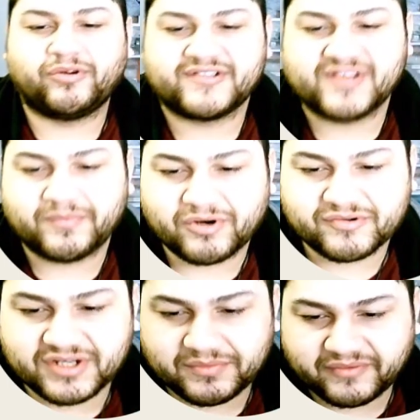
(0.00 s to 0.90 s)
as I broke
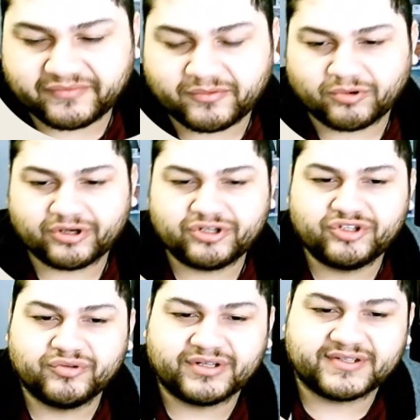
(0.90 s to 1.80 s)
down before,
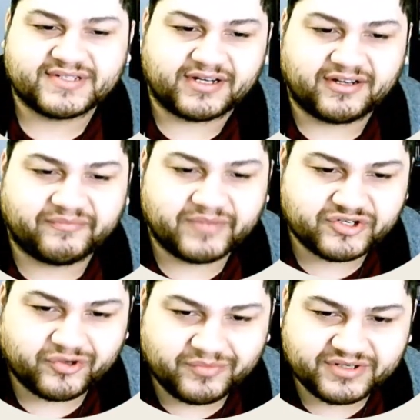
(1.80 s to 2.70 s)
unit of
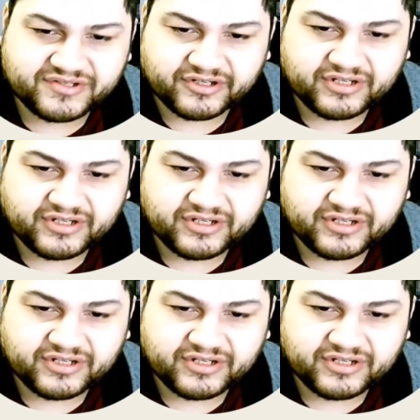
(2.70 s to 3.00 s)
measurement